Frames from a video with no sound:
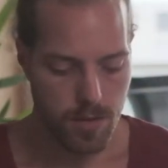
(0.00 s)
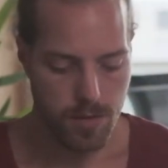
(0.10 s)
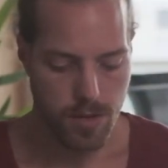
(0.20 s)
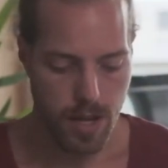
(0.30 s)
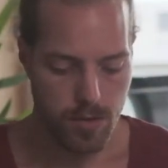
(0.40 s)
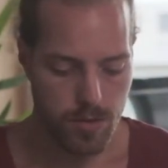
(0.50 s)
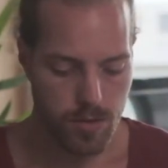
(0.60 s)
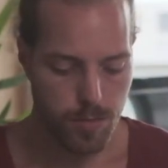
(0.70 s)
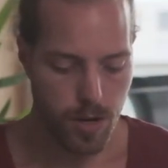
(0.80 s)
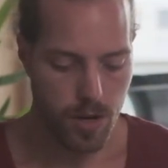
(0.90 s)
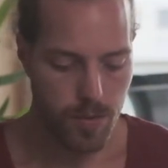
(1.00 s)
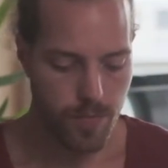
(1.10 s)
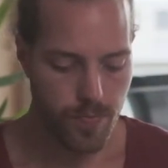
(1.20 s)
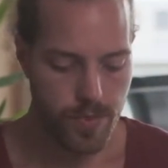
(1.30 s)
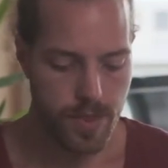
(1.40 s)
down on the bottom
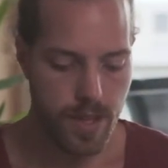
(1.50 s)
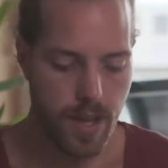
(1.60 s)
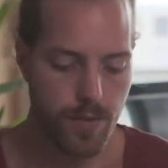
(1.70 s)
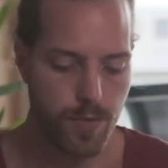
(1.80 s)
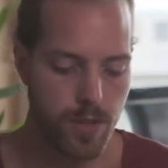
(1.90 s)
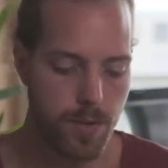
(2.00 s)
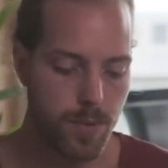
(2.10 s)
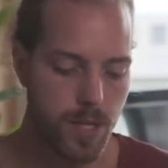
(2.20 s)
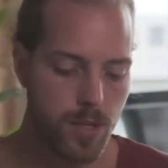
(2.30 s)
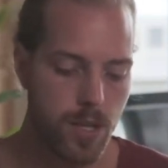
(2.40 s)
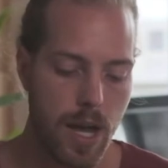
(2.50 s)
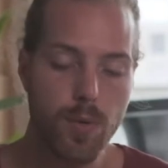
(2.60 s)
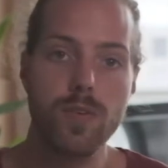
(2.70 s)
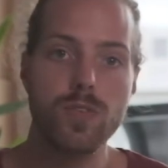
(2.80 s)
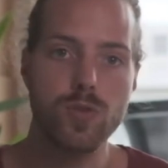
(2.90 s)
and flip it
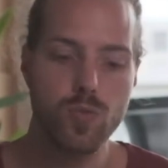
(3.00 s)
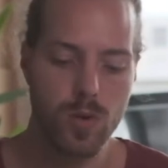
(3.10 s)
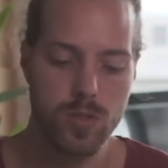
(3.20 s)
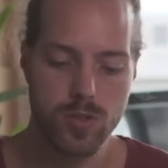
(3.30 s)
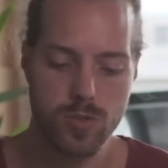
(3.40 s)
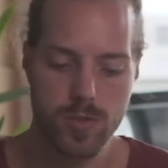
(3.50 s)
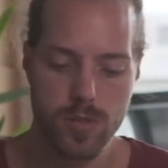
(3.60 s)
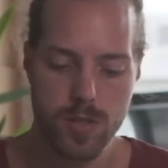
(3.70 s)
however you want to.